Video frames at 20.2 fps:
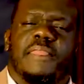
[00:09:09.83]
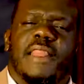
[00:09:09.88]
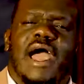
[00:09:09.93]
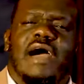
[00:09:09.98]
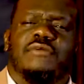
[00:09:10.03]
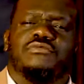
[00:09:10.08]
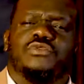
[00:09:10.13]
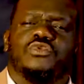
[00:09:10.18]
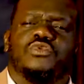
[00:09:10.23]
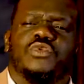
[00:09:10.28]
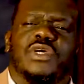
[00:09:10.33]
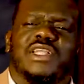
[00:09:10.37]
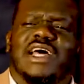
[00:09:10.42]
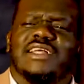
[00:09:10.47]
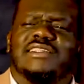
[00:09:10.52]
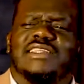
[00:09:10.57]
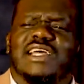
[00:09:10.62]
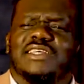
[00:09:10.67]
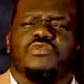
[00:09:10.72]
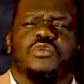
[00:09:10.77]
I will wait.
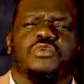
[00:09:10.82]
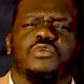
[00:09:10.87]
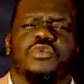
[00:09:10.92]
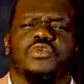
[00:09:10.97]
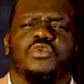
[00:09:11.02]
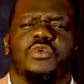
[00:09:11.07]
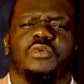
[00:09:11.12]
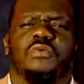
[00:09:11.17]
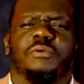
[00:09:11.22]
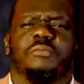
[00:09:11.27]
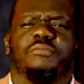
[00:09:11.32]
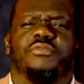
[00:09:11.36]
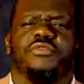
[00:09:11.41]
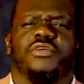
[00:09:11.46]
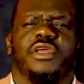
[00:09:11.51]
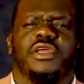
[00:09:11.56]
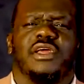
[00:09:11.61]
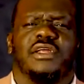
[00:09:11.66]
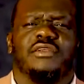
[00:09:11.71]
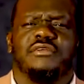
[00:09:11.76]
That, that's what we do when we
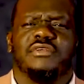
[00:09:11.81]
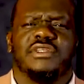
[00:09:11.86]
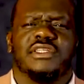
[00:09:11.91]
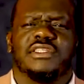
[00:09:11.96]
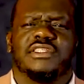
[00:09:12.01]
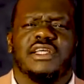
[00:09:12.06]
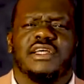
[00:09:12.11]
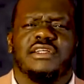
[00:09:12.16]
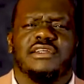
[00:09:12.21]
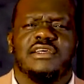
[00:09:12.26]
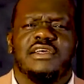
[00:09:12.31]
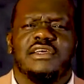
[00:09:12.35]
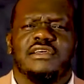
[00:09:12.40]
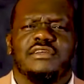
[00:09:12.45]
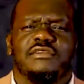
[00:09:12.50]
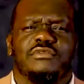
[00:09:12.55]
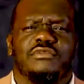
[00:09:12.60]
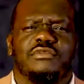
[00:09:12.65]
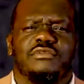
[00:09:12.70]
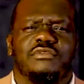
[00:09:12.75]
pray. I don't understand. You
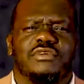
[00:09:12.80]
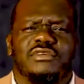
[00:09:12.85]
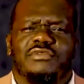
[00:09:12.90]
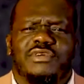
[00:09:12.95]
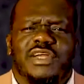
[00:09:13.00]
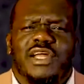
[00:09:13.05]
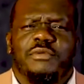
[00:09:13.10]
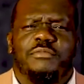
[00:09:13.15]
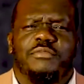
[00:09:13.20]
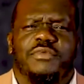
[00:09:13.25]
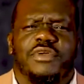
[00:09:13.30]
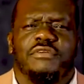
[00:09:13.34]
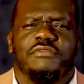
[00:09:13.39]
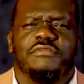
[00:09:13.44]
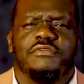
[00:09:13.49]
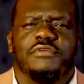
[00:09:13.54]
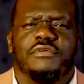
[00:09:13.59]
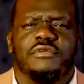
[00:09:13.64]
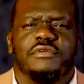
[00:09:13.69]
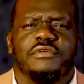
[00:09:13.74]
know, what, what are you praying
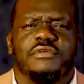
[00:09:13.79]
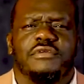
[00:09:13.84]
for?